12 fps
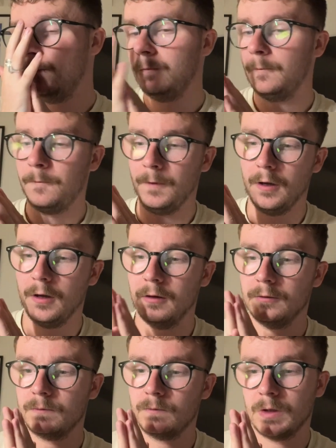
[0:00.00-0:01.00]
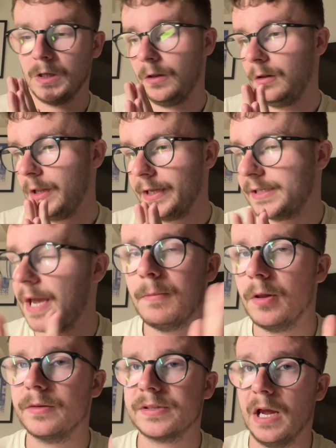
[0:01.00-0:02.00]
for the like 10
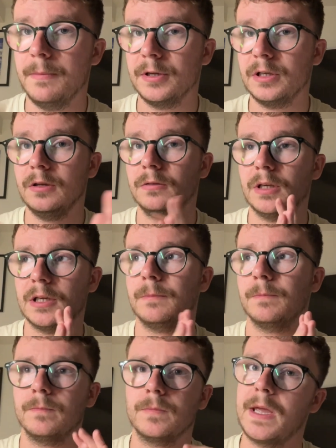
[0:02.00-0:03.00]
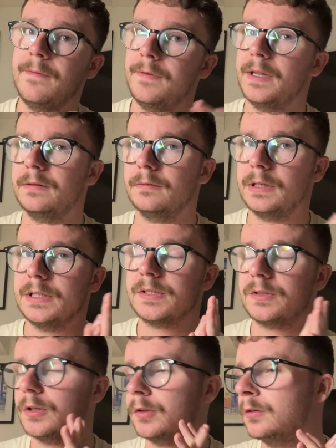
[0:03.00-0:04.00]
months that I'm at uni, and then it's
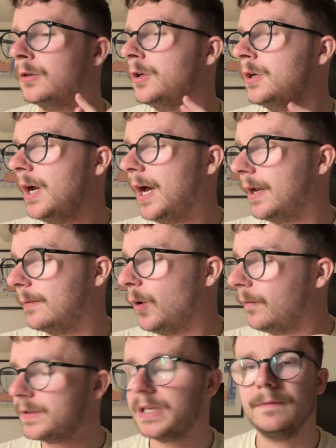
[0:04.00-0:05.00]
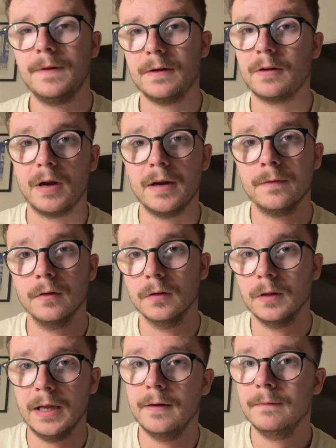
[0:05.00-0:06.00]
done. And I'm obviously very grateful
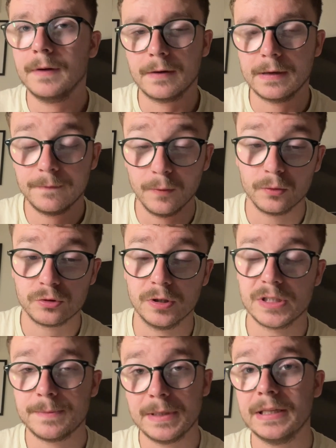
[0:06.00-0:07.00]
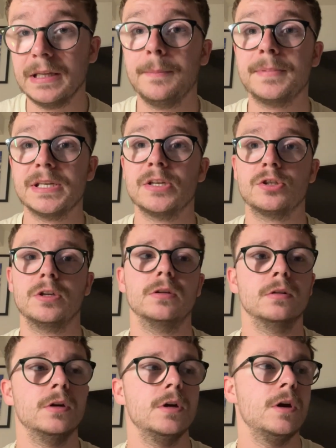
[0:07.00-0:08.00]
and very fortunate to be in that
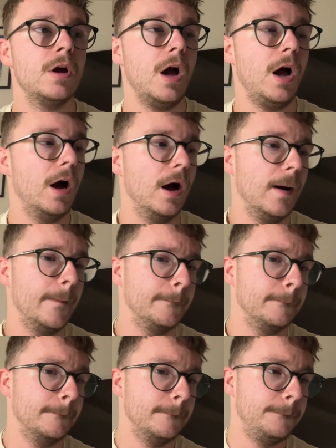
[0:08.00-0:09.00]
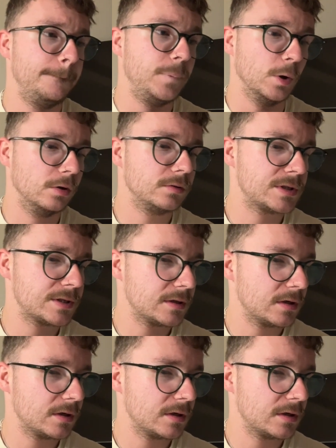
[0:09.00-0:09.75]
position. But